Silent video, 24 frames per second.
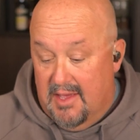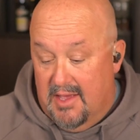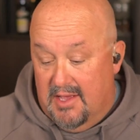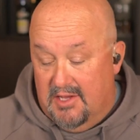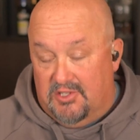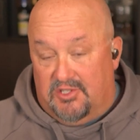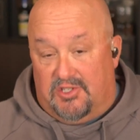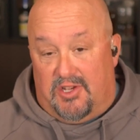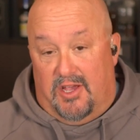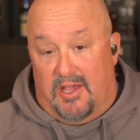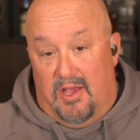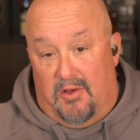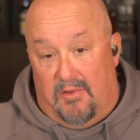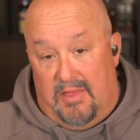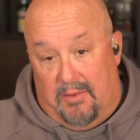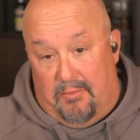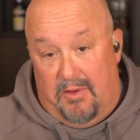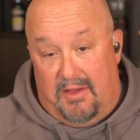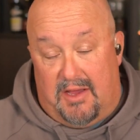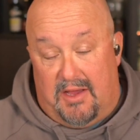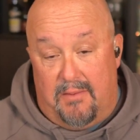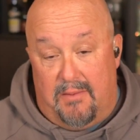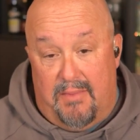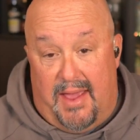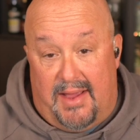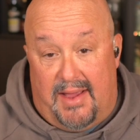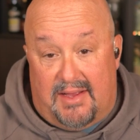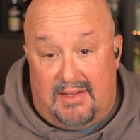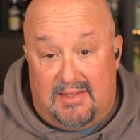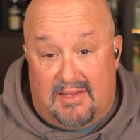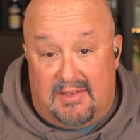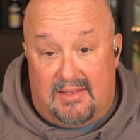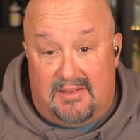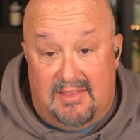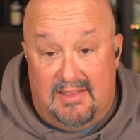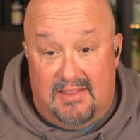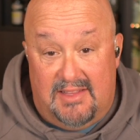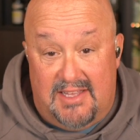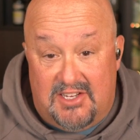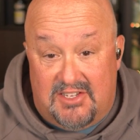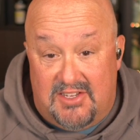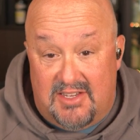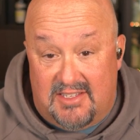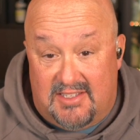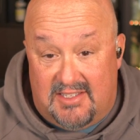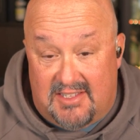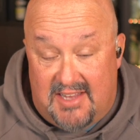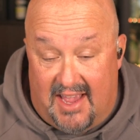Show you that we can make a
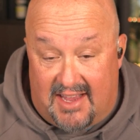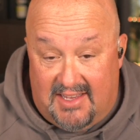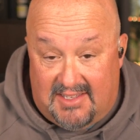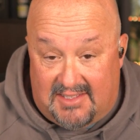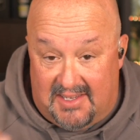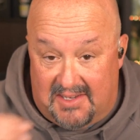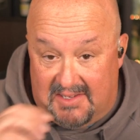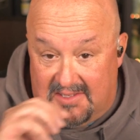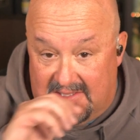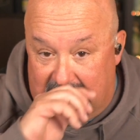delicious tasting